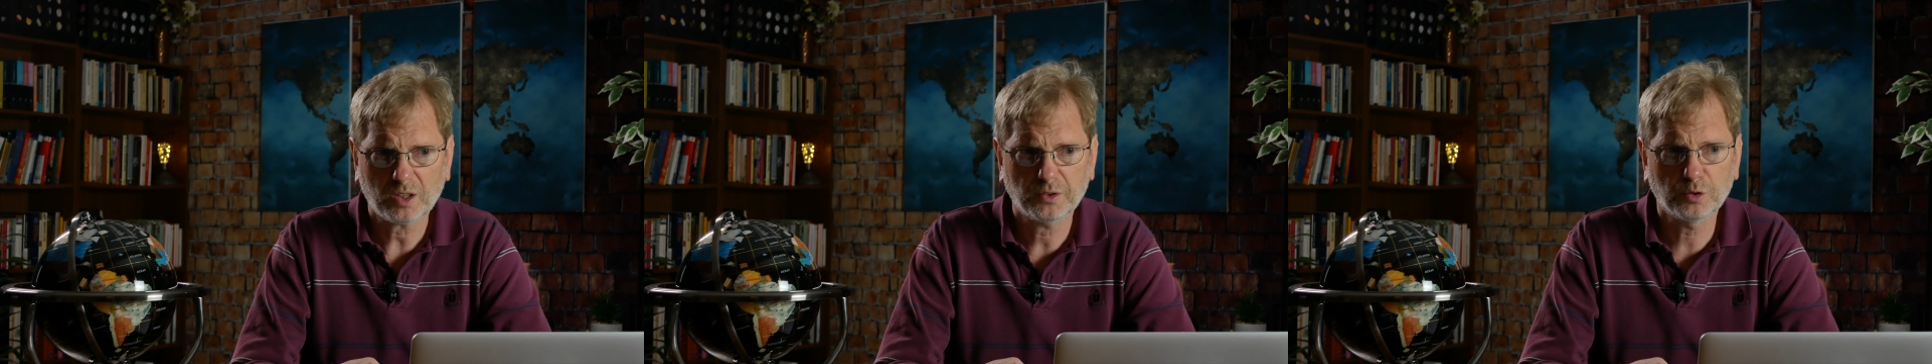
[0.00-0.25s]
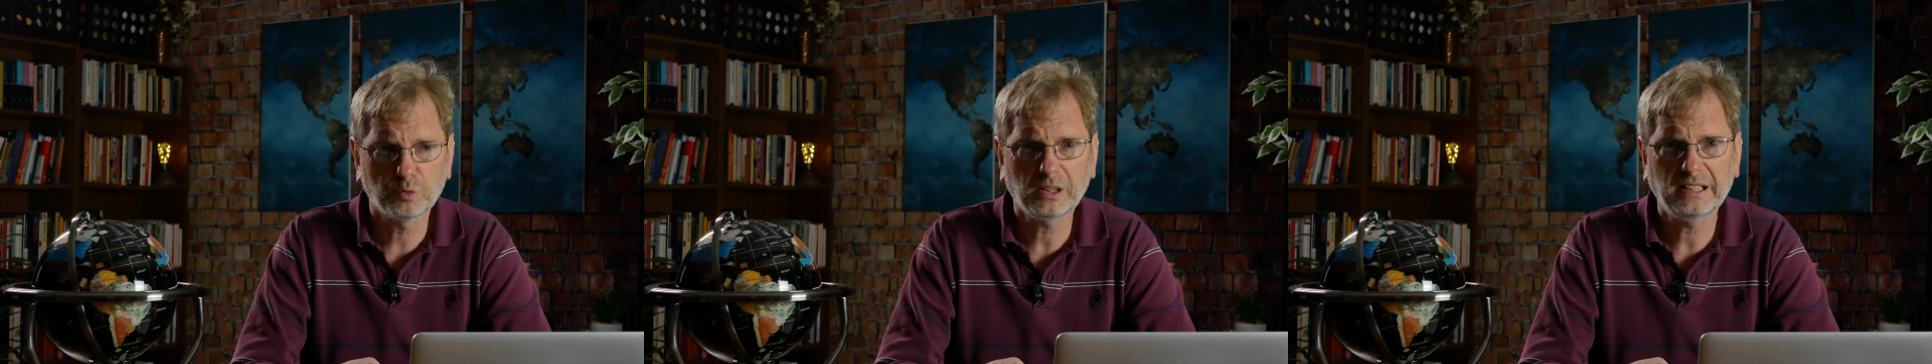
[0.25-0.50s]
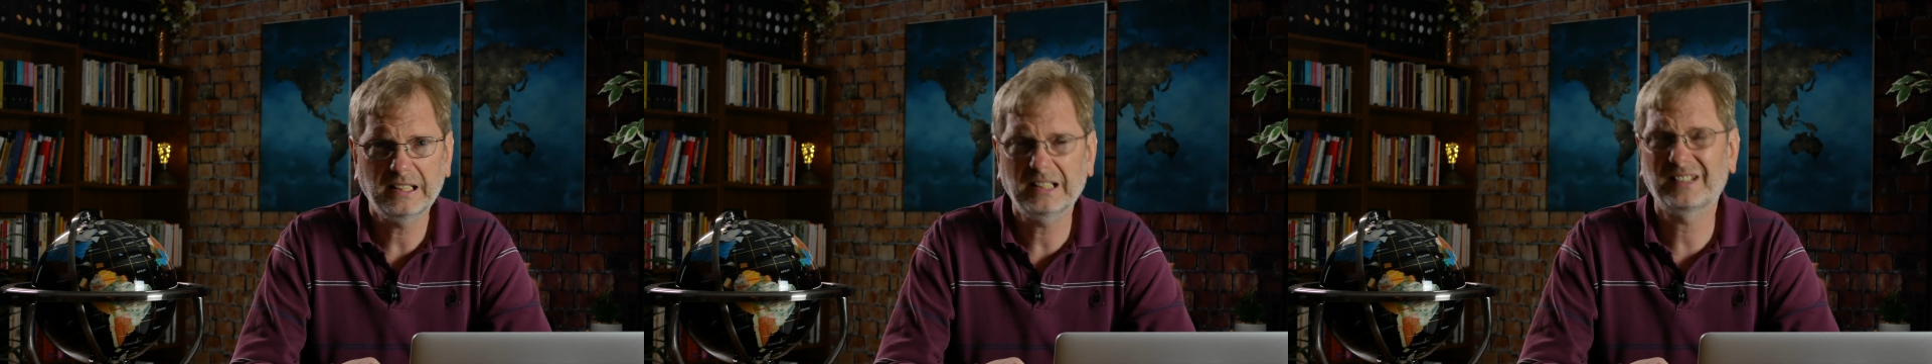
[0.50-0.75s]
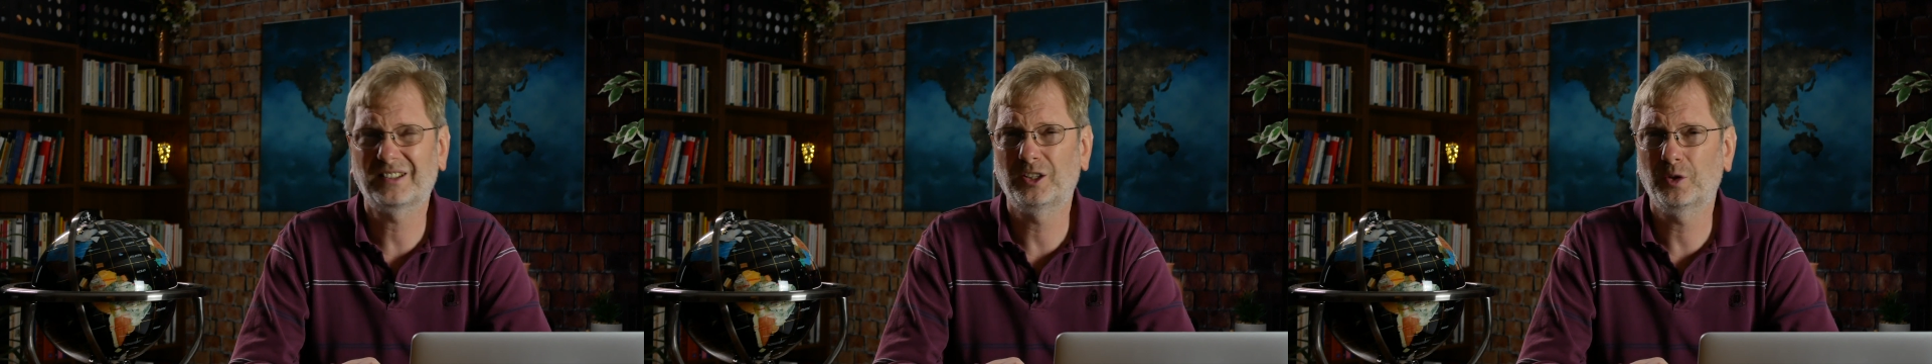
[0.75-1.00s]
to really
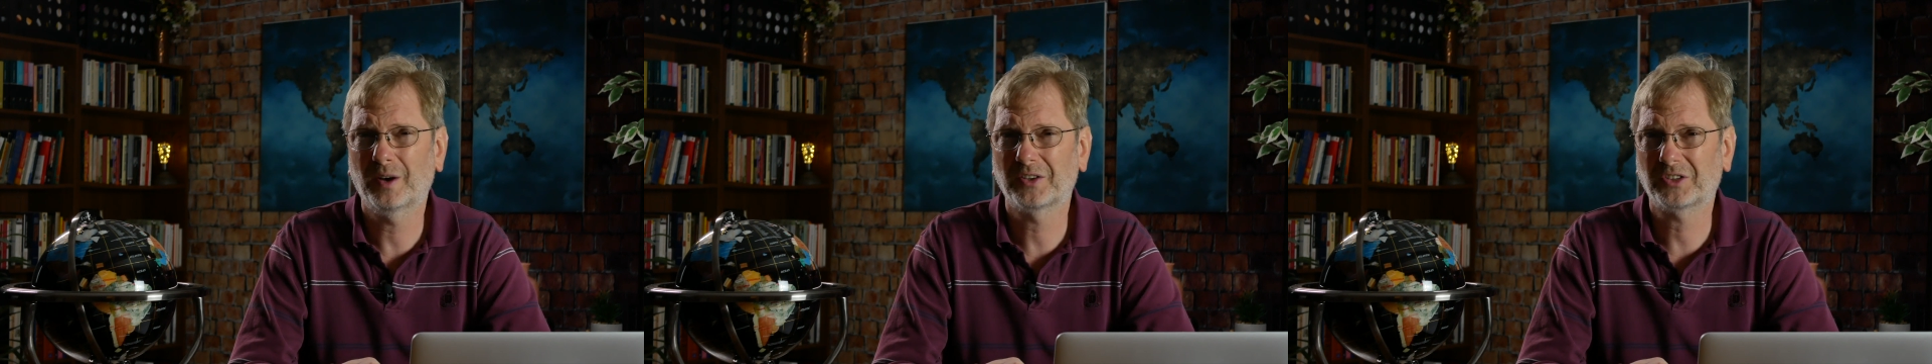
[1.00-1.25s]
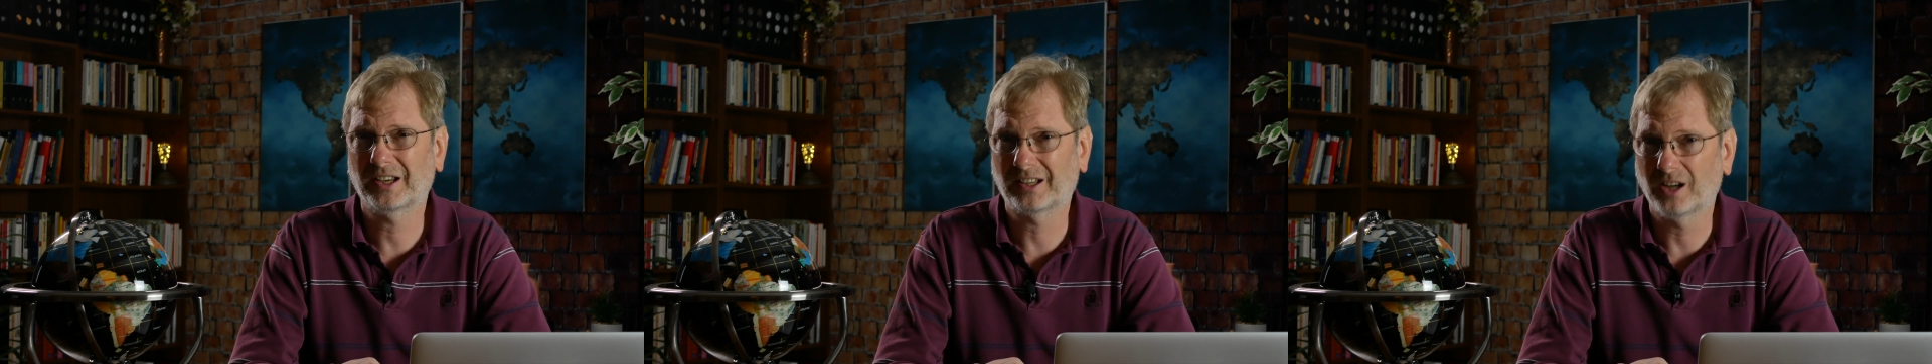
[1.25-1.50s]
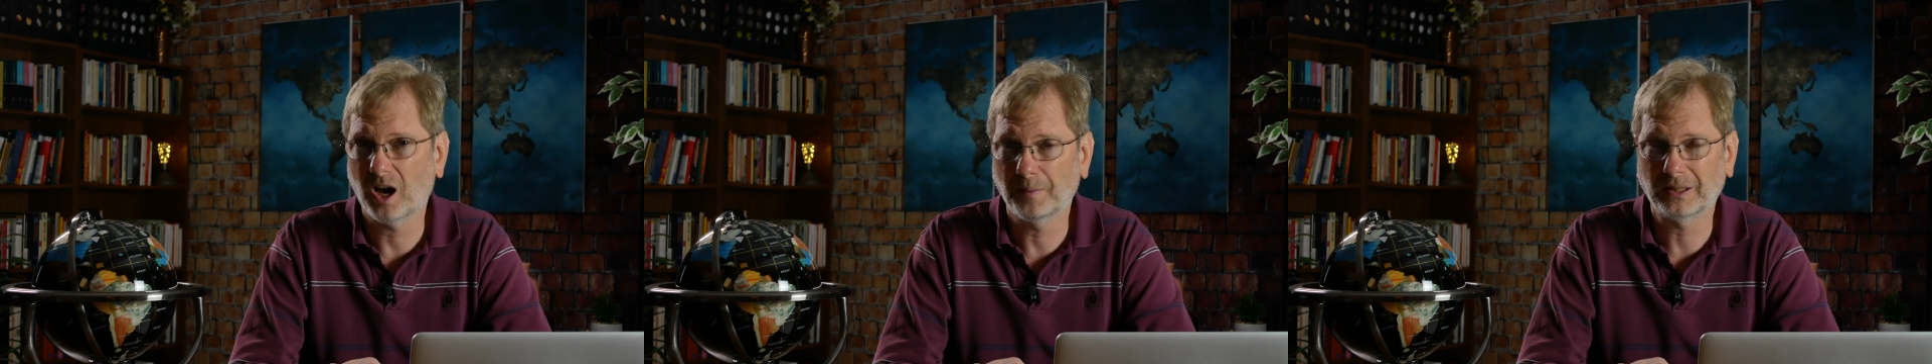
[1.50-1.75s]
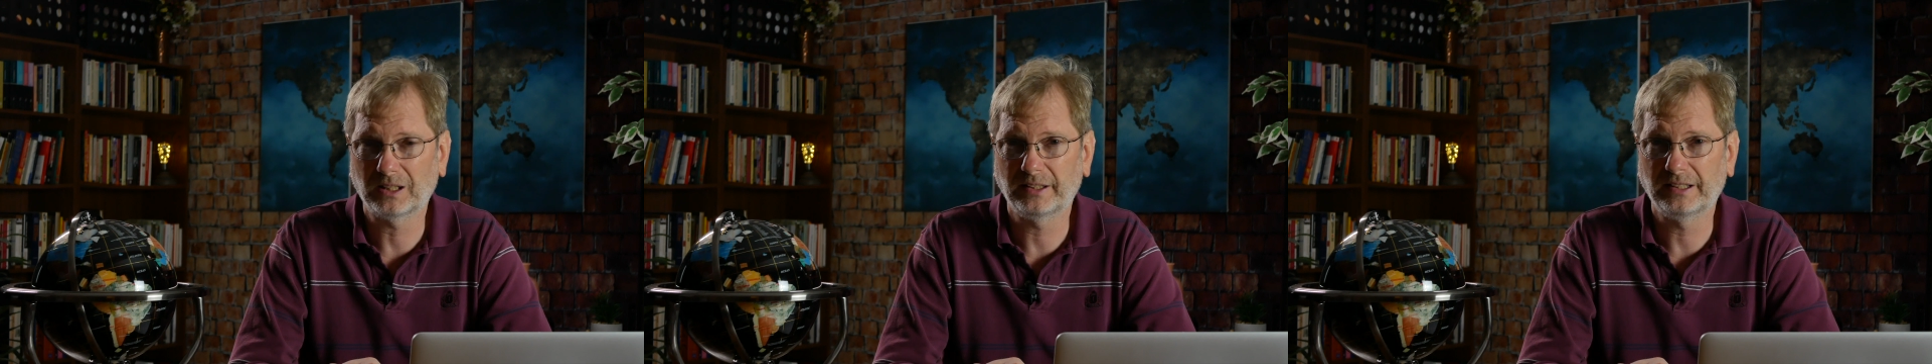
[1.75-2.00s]
hit the U.S.
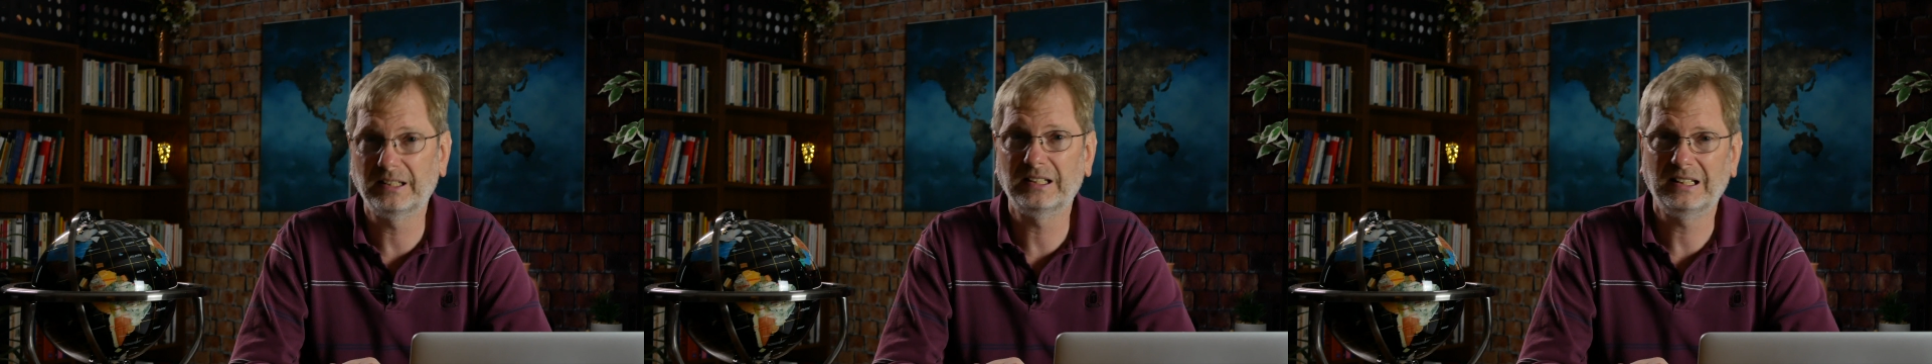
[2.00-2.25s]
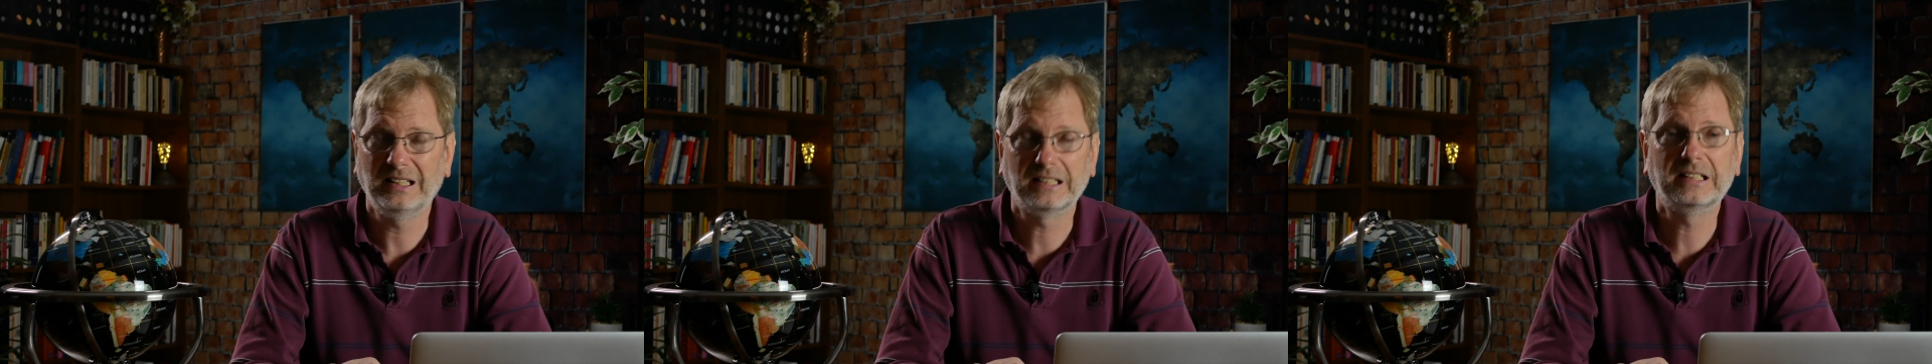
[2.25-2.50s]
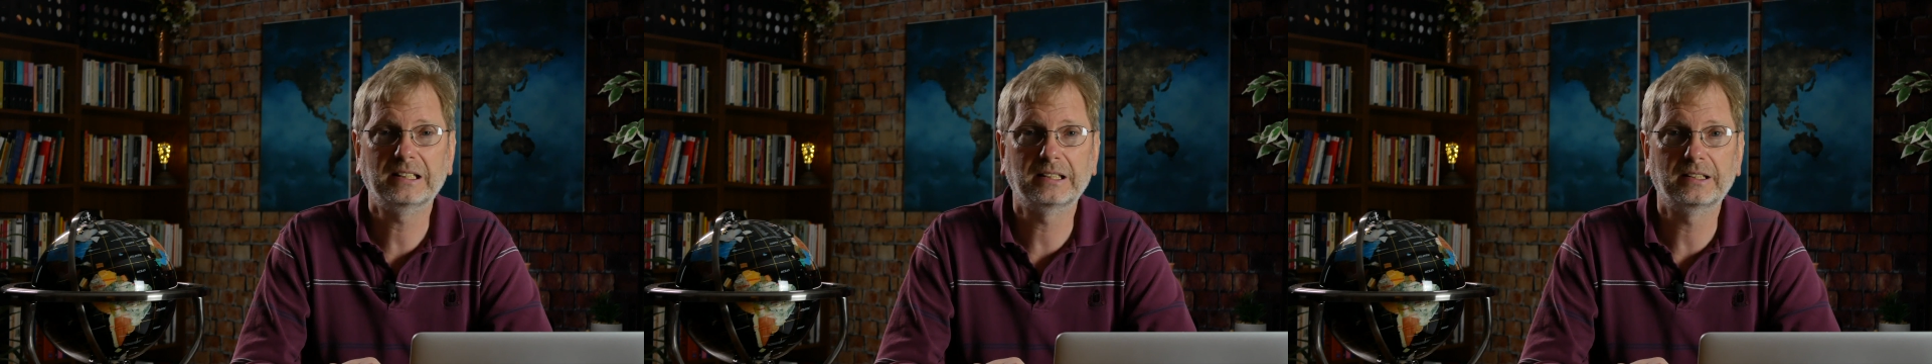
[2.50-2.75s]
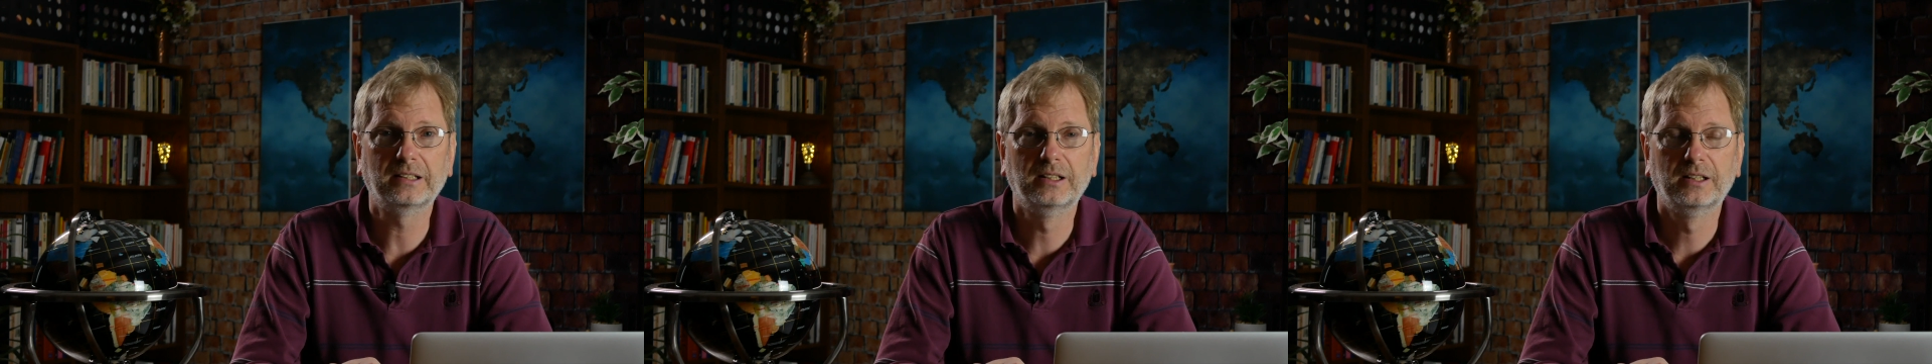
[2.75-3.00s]
economically, and it
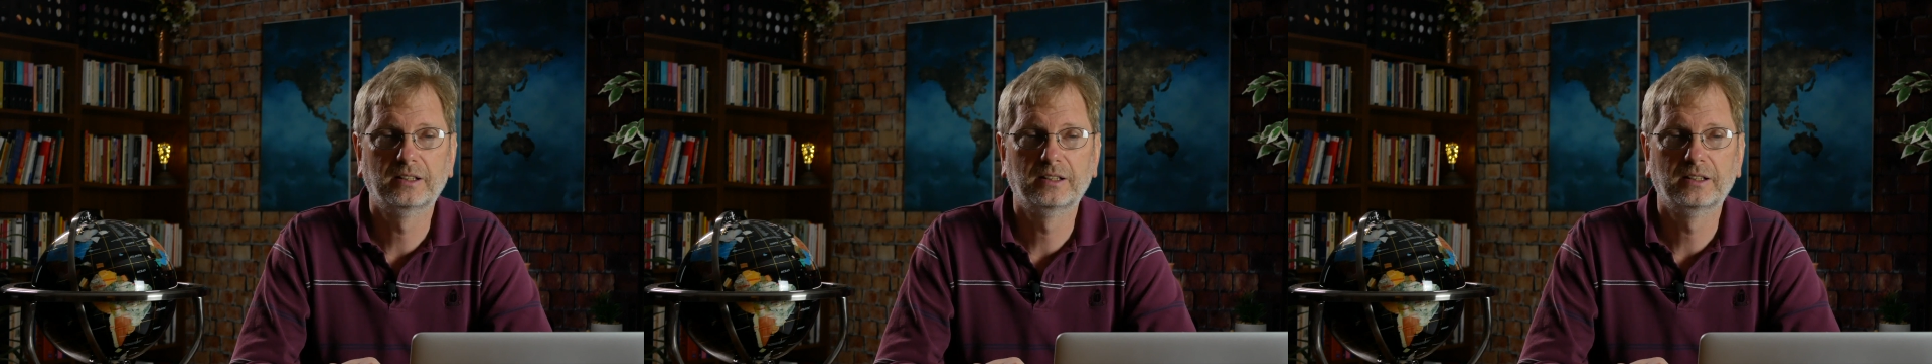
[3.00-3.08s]
did.